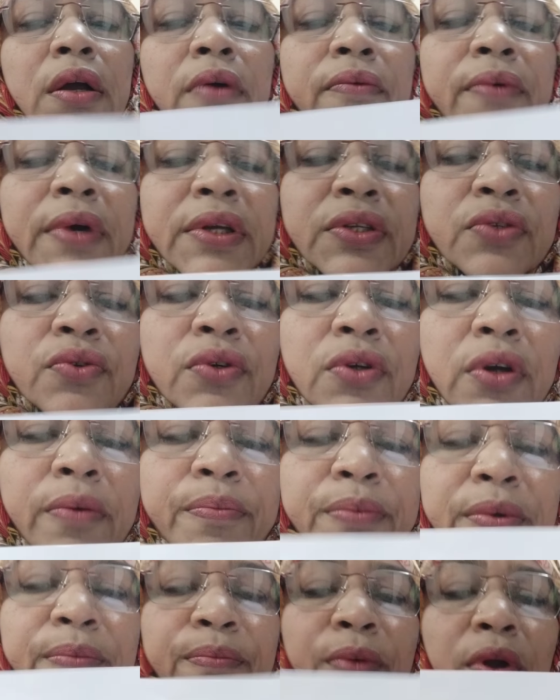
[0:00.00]
first week
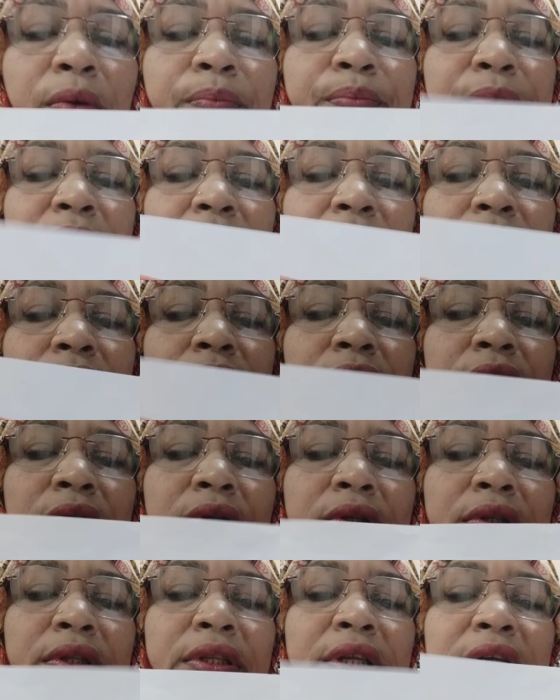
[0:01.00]
of development?
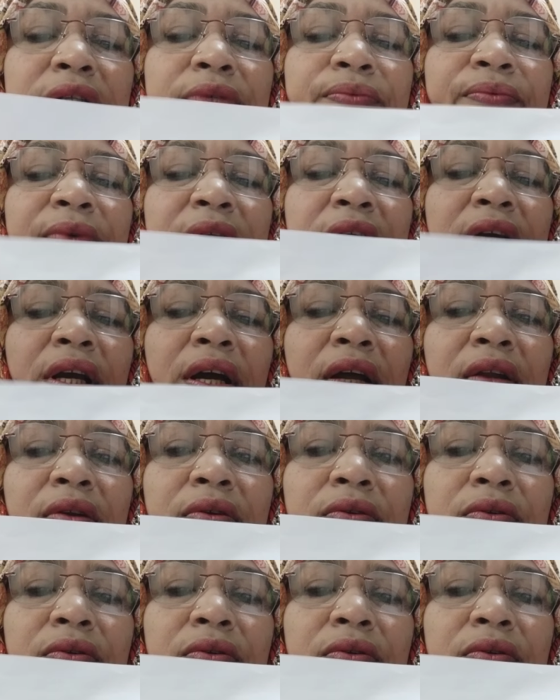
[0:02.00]
This figure